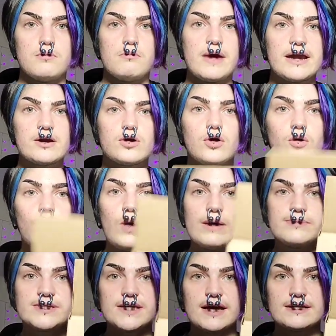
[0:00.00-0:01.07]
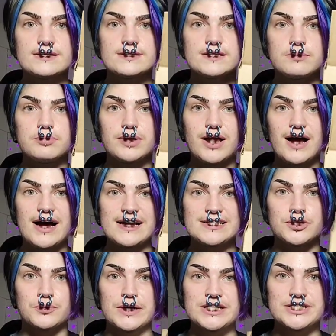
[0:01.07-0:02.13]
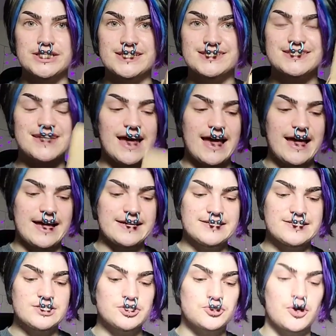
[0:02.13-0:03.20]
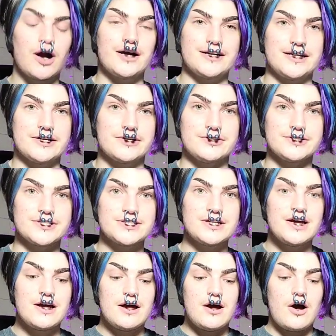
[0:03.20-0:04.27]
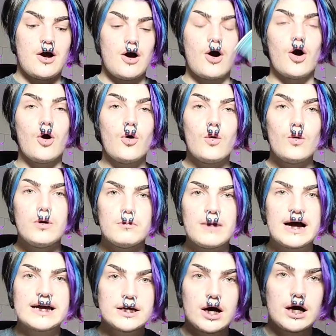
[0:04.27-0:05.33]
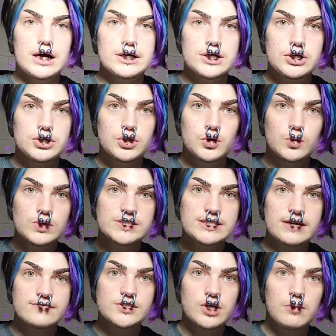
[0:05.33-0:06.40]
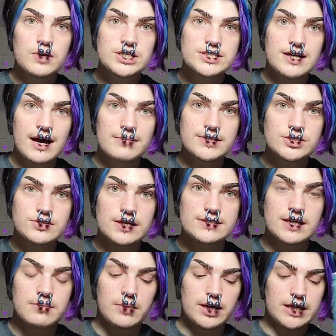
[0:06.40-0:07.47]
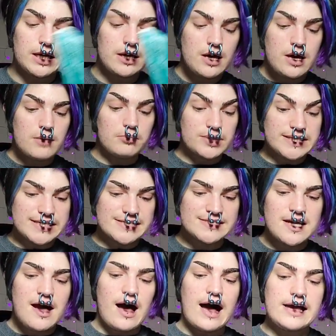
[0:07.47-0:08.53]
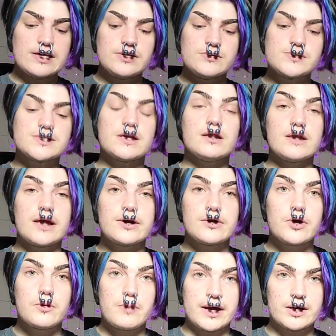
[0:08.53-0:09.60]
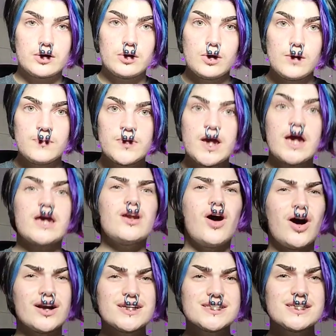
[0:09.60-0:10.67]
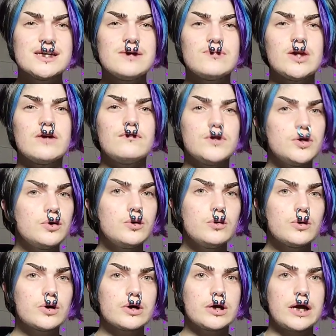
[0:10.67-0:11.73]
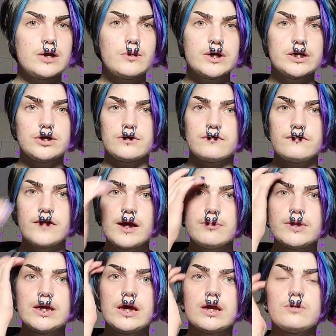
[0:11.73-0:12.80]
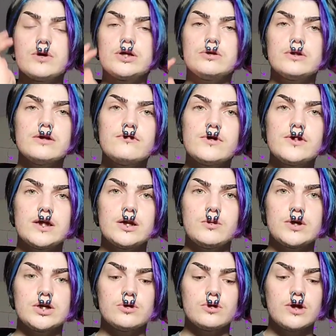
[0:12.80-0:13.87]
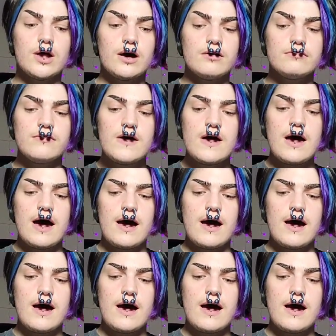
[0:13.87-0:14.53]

medical websites supply syringes and draw needles. Oh my god, you will save so much time and stress and money. Please, I used Allegro Medical, and honestly, if you or anyone in your family, anyone you live with, anyone you love,